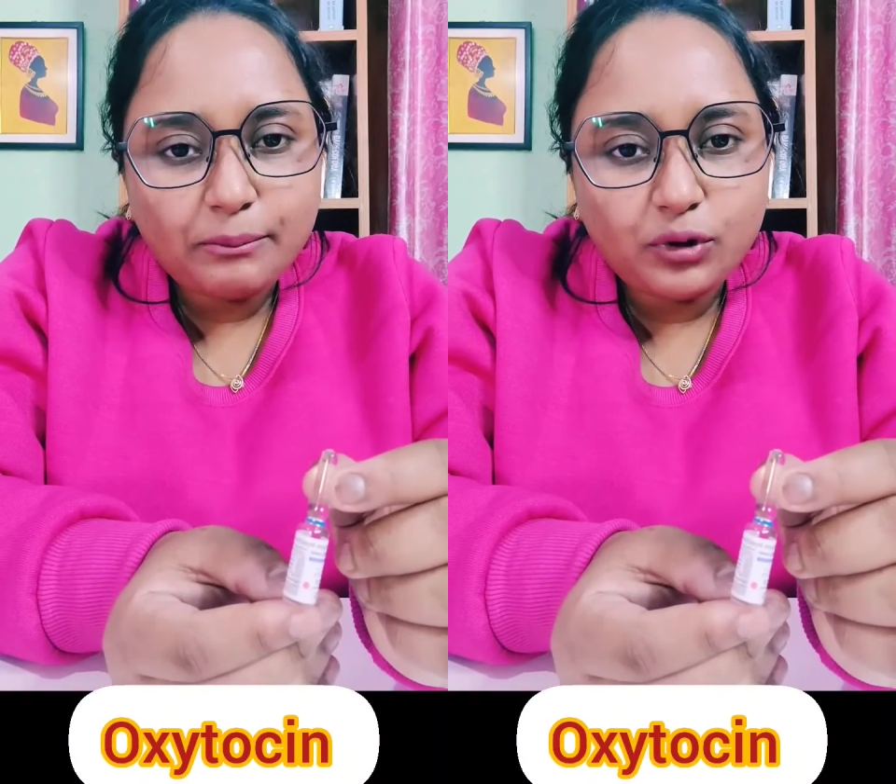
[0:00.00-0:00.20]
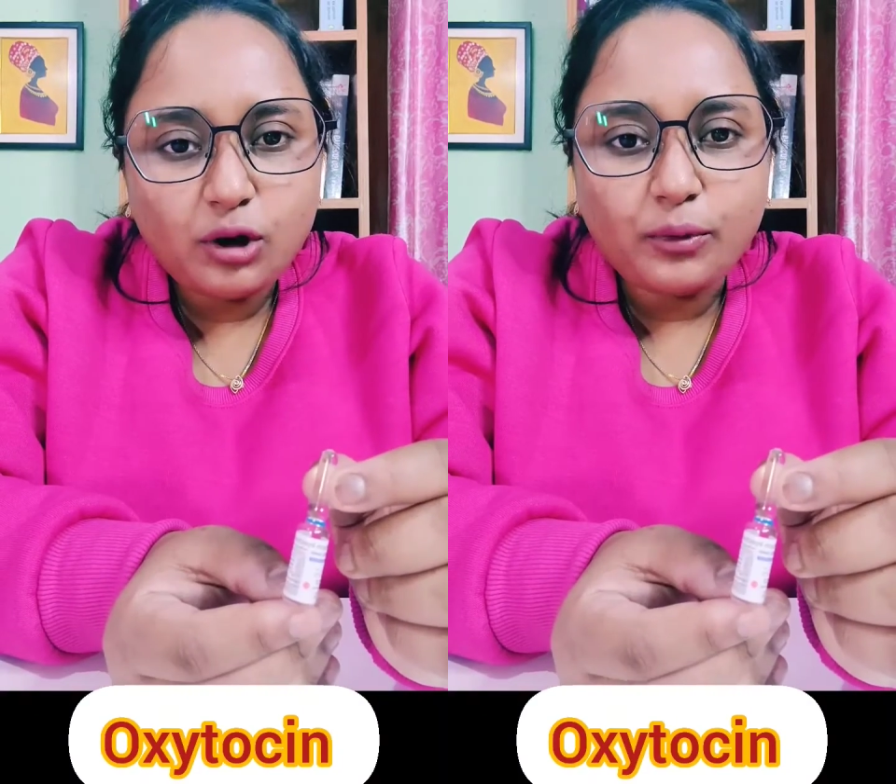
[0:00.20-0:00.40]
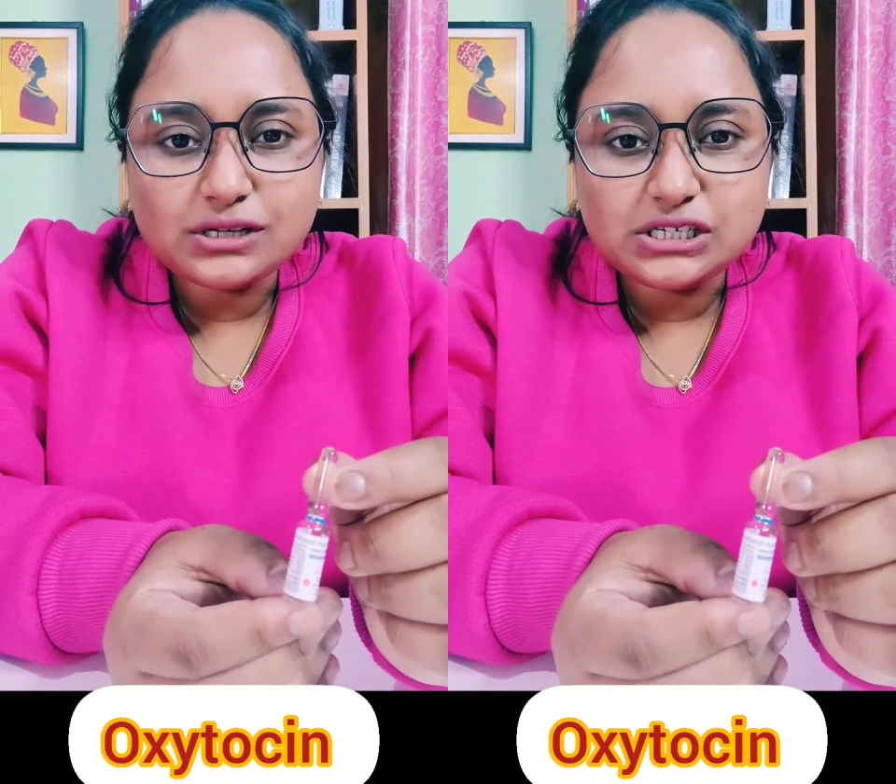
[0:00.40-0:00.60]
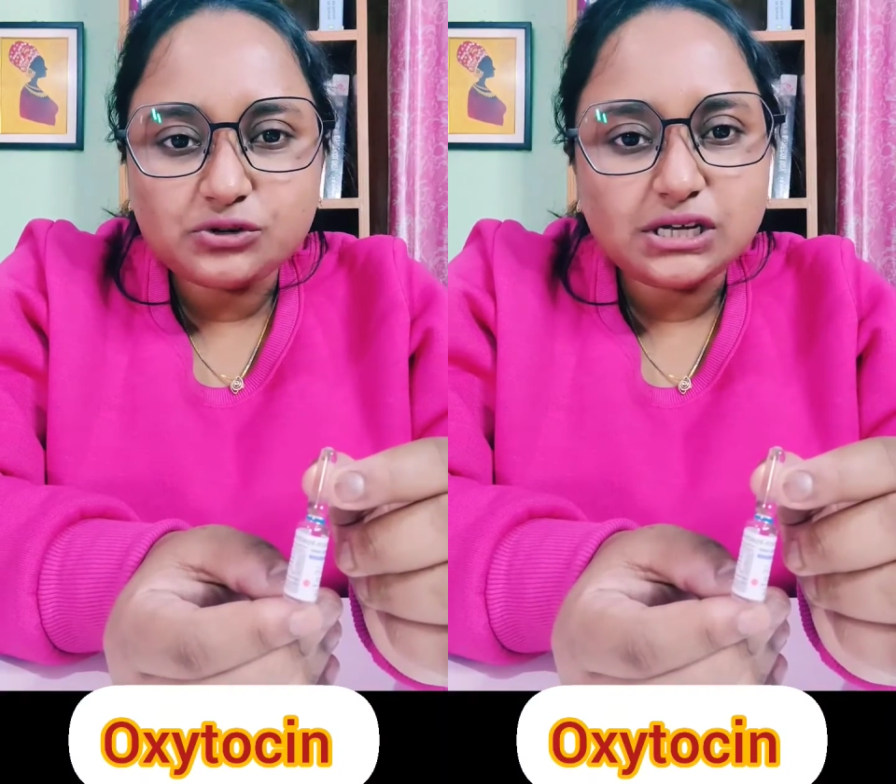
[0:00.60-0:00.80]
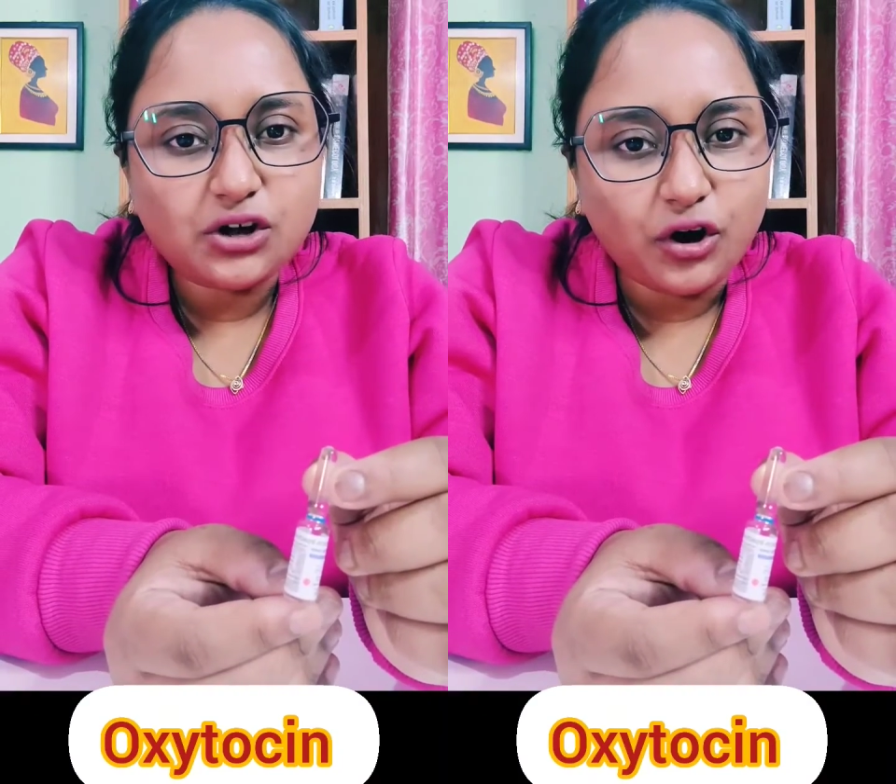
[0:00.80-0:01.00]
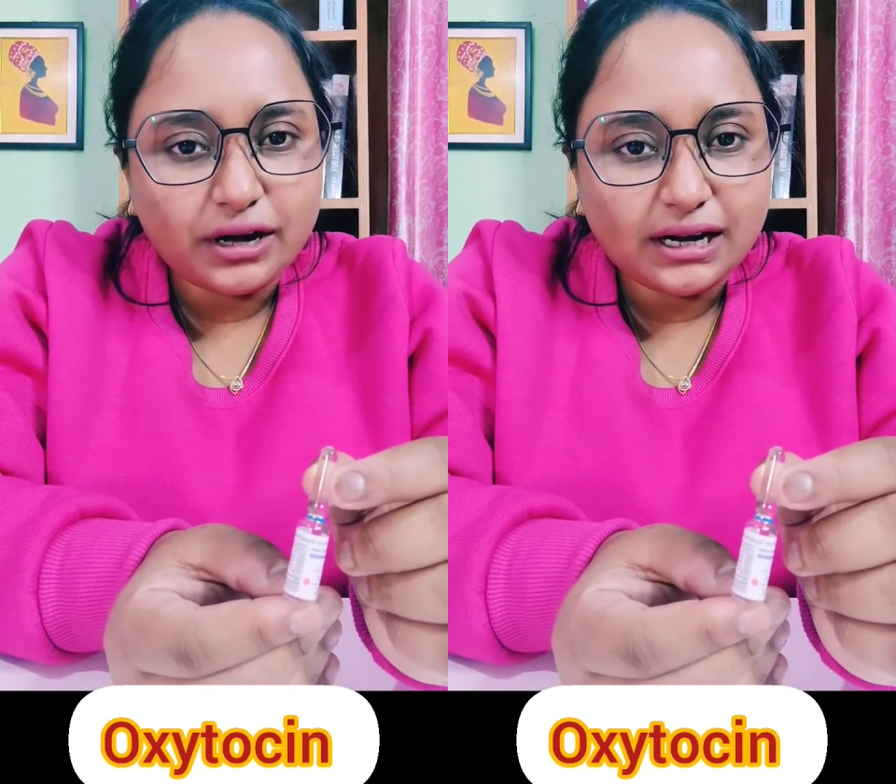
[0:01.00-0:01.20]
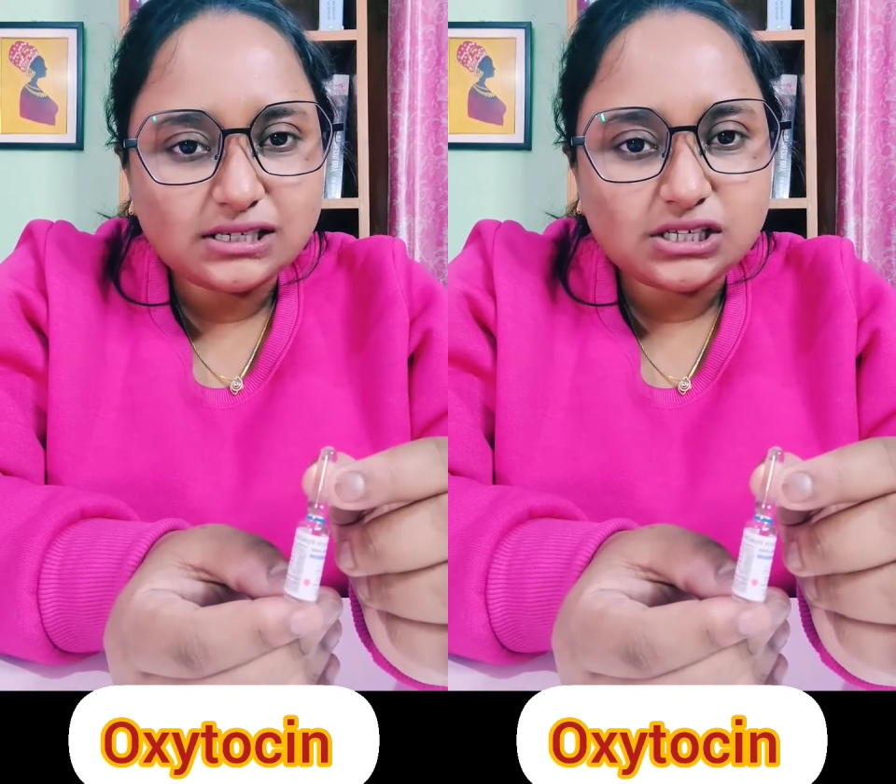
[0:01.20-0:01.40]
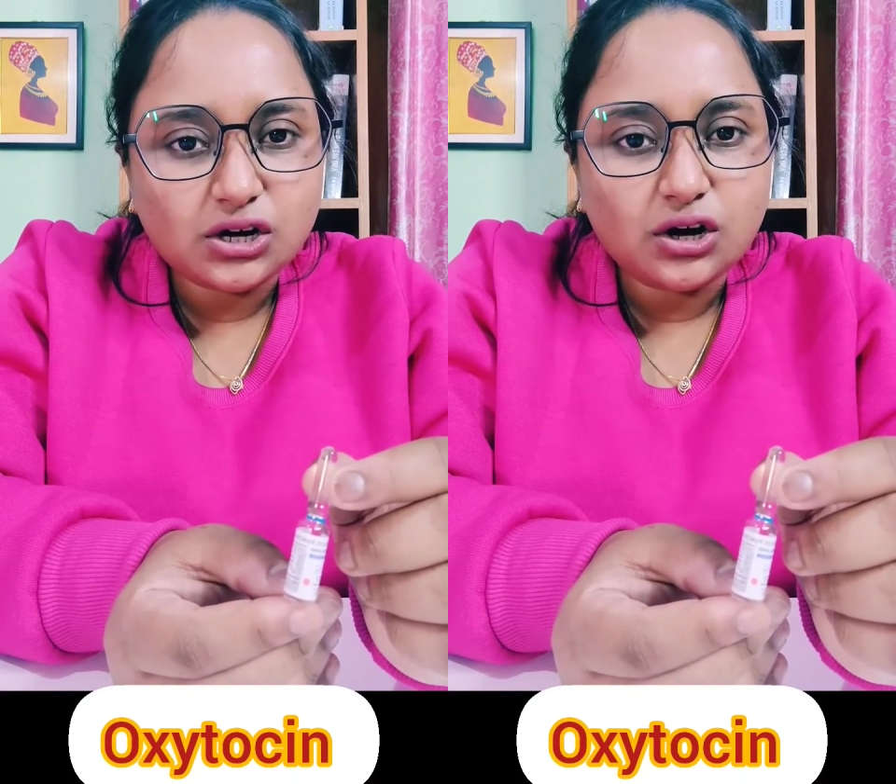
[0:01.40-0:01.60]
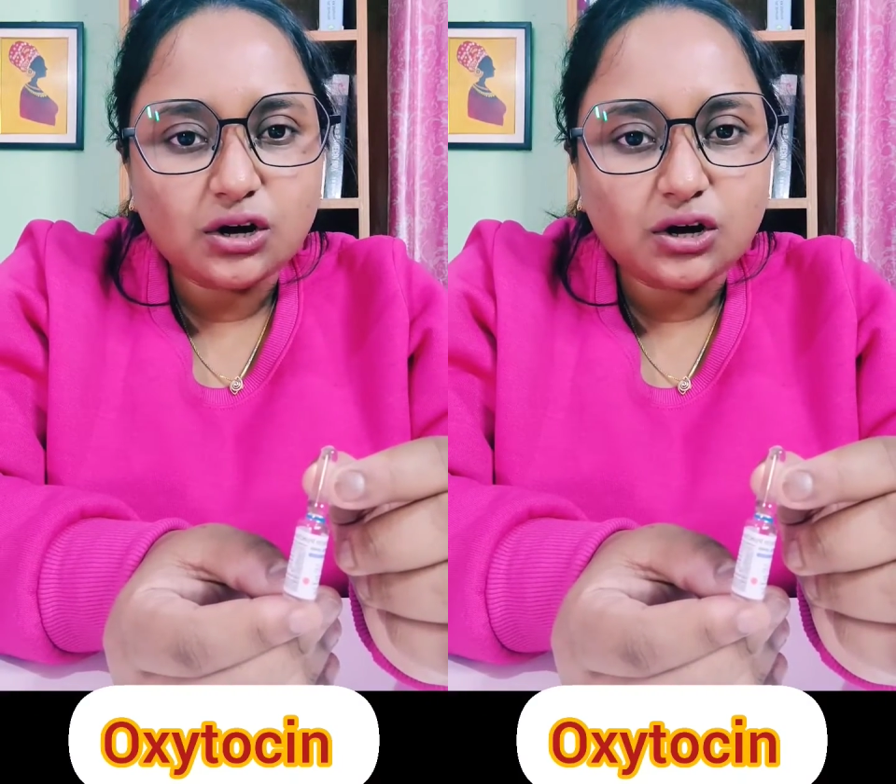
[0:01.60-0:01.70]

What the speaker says: ampoule of oxytocin contains